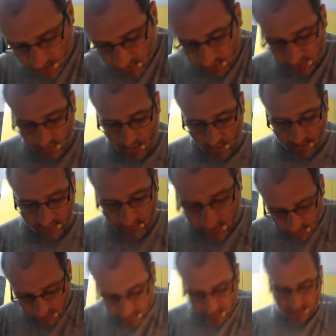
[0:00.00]
So if
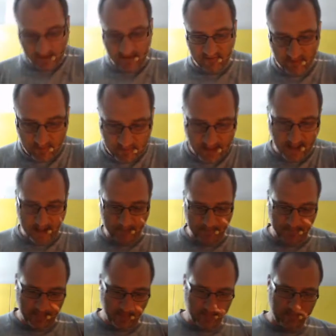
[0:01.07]
want to give them that
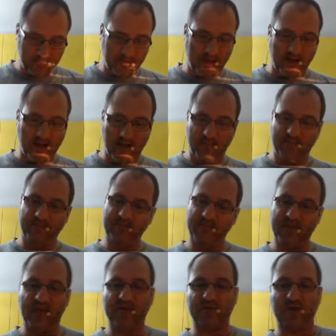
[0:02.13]

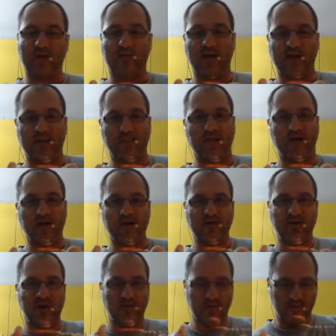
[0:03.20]
that shape, like the pie
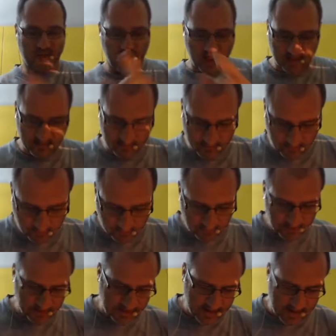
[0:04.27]
shape that they
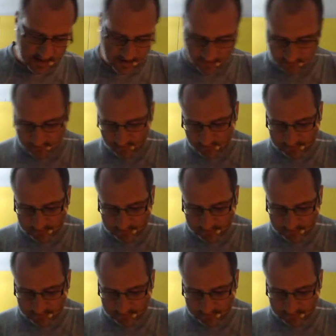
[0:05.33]
usually have,